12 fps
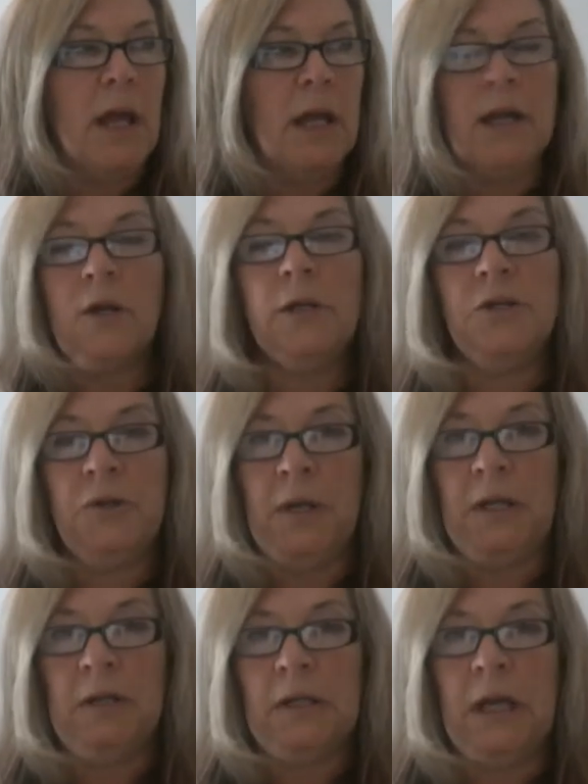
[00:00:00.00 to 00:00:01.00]
And I couldn't do
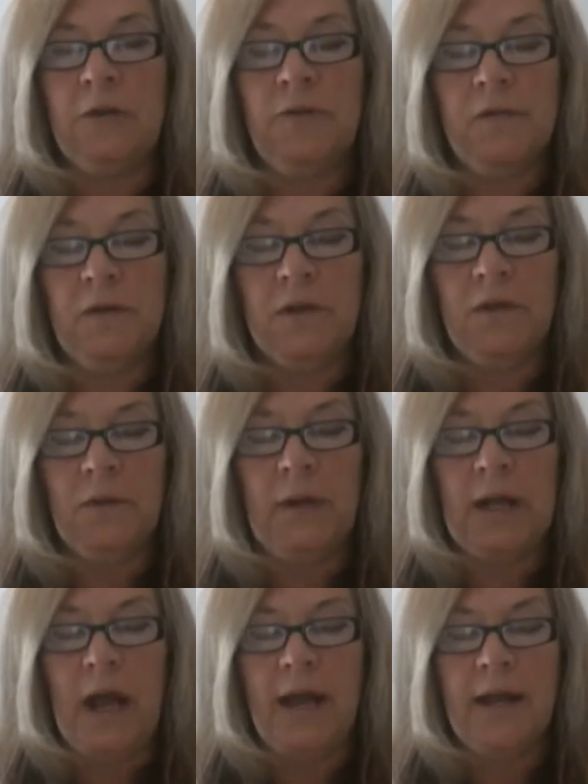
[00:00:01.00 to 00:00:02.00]
it. I just couldn't do
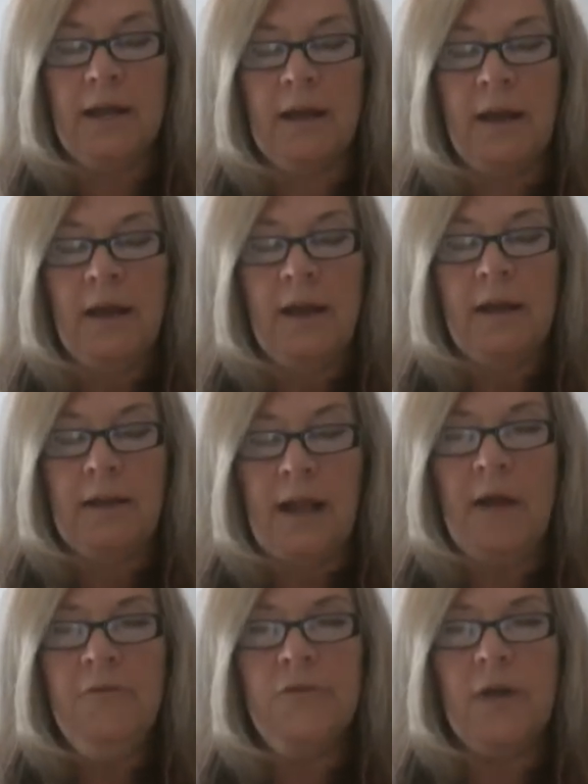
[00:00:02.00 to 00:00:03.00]
it. I
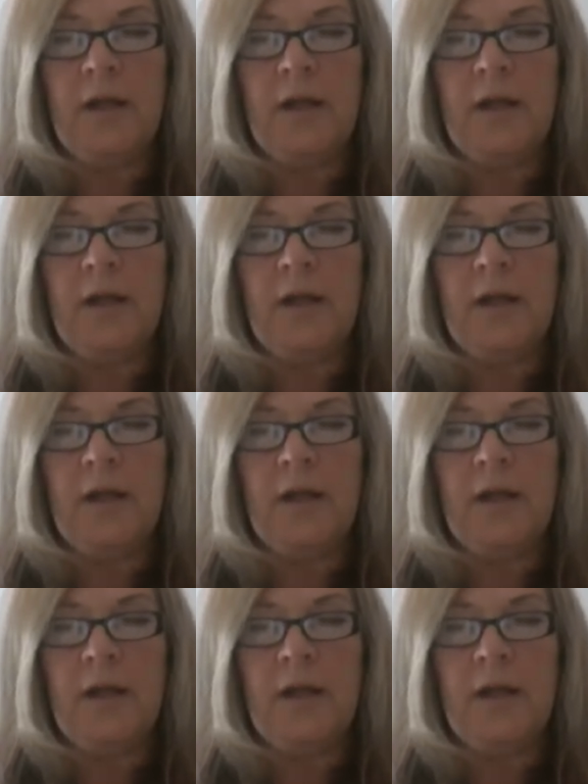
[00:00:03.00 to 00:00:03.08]
left.